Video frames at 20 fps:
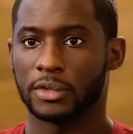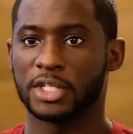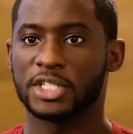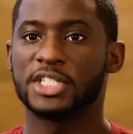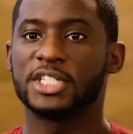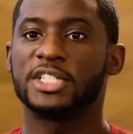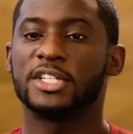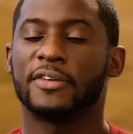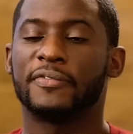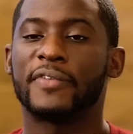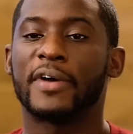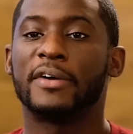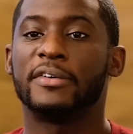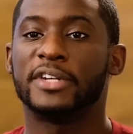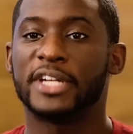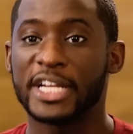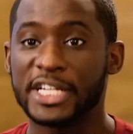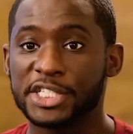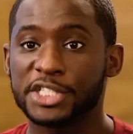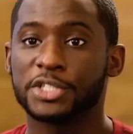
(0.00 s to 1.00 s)
This is a
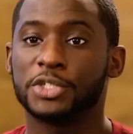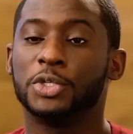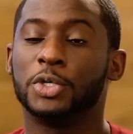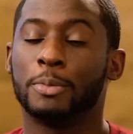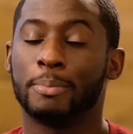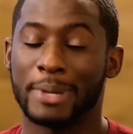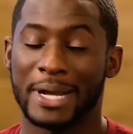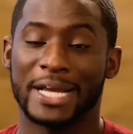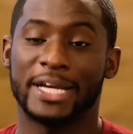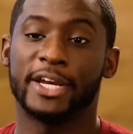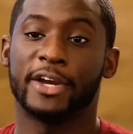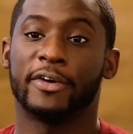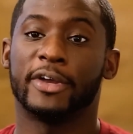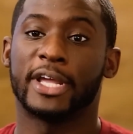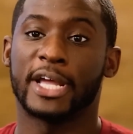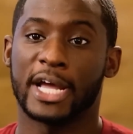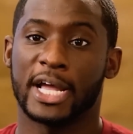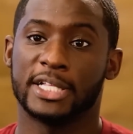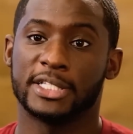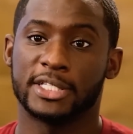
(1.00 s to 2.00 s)
foundational
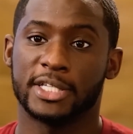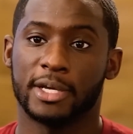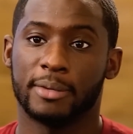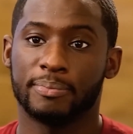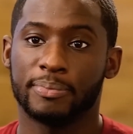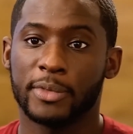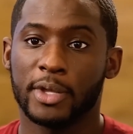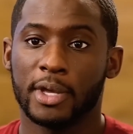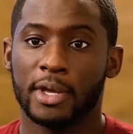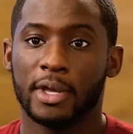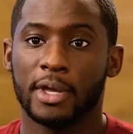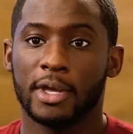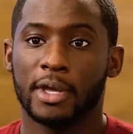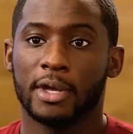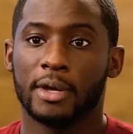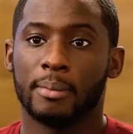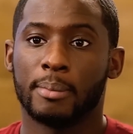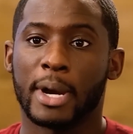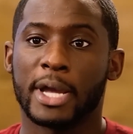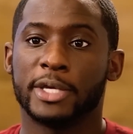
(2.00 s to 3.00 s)
binary concept.
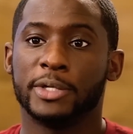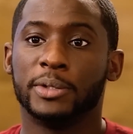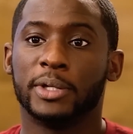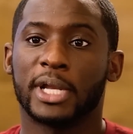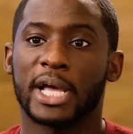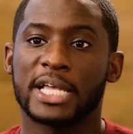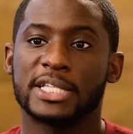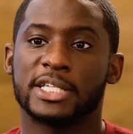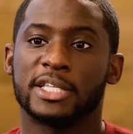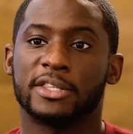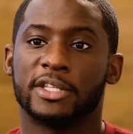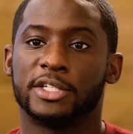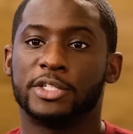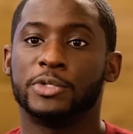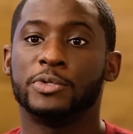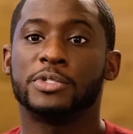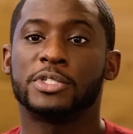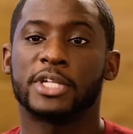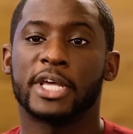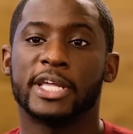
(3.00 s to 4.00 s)
By utilizing
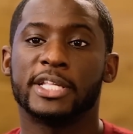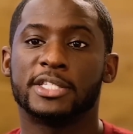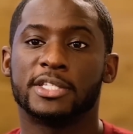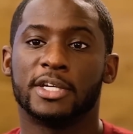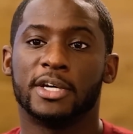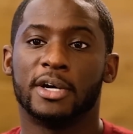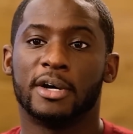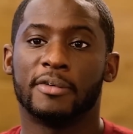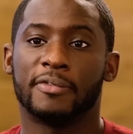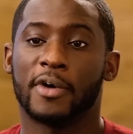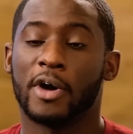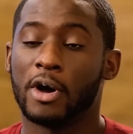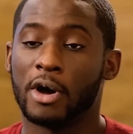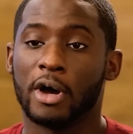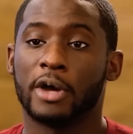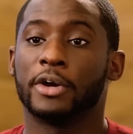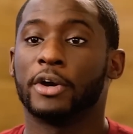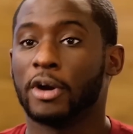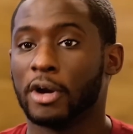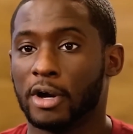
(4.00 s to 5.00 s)
the two states of
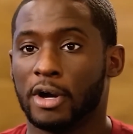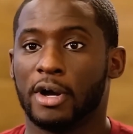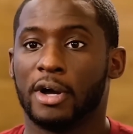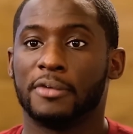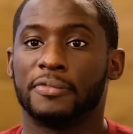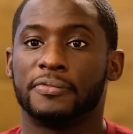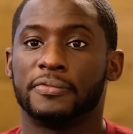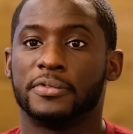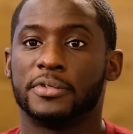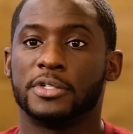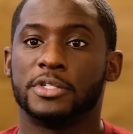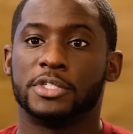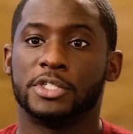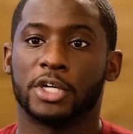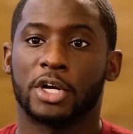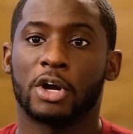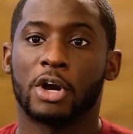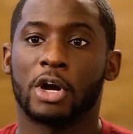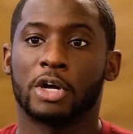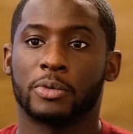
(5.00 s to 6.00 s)
on or off,
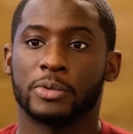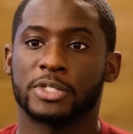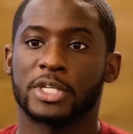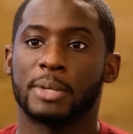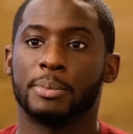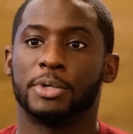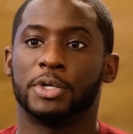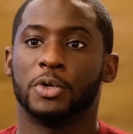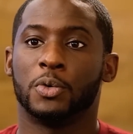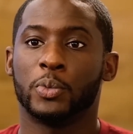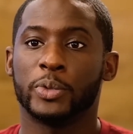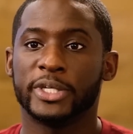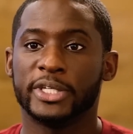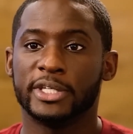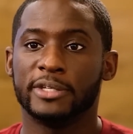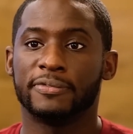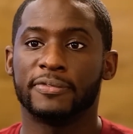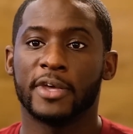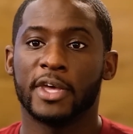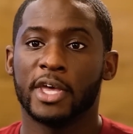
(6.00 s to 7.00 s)
Jacquard was able to
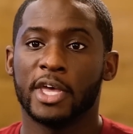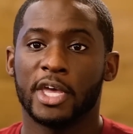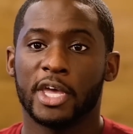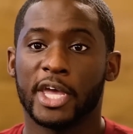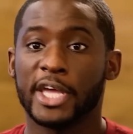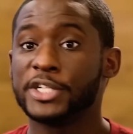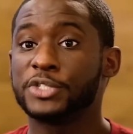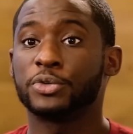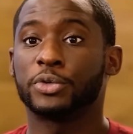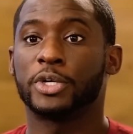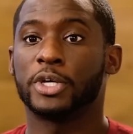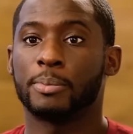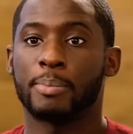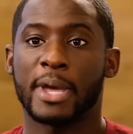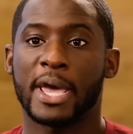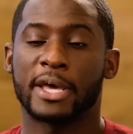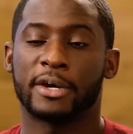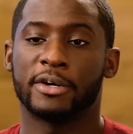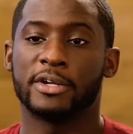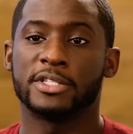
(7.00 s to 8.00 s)
weave
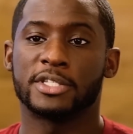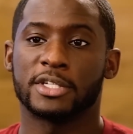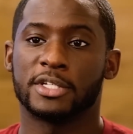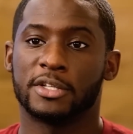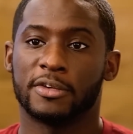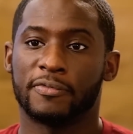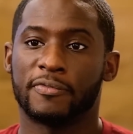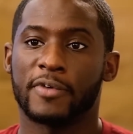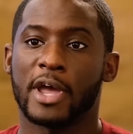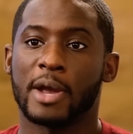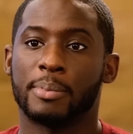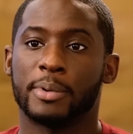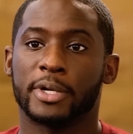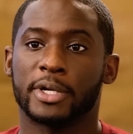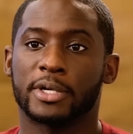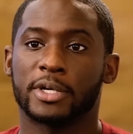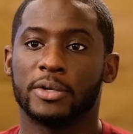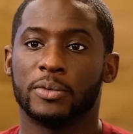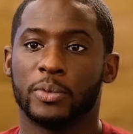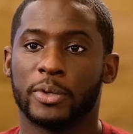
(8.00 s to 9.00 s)
intricate patterns into
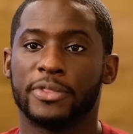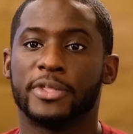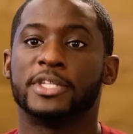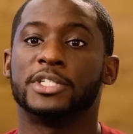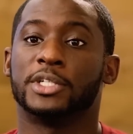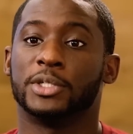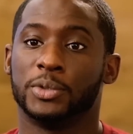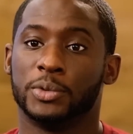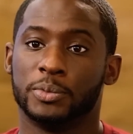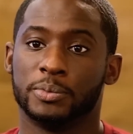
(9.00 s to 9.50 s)
fabric with his